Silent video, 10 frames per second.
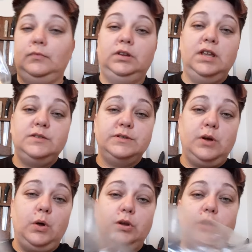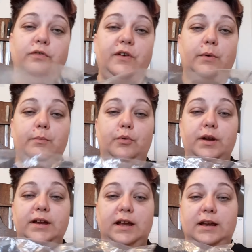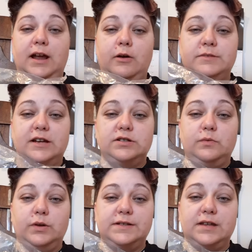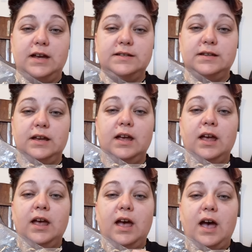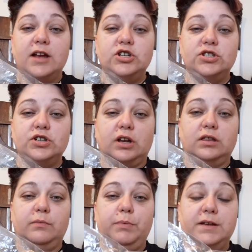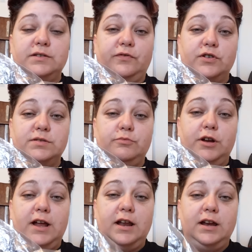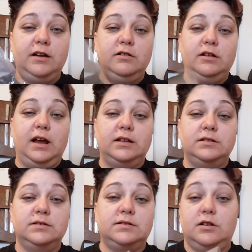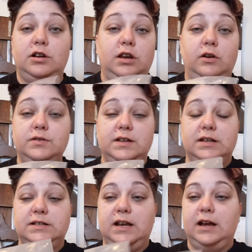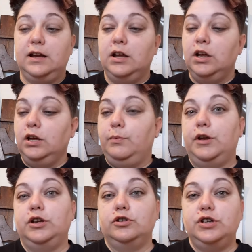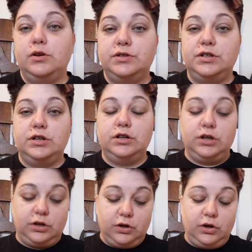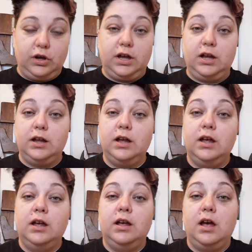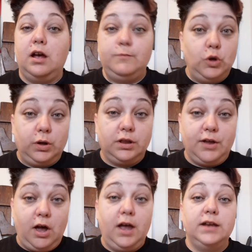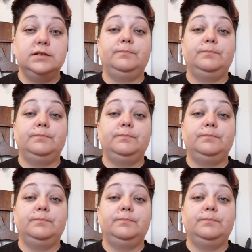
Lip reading: this was a whole loaf at one point, and now I'm down to 1 slice. I just took the piece of frozen bread out of here and started using it today. You put it in your toaster, you can cook it, you can thaw it,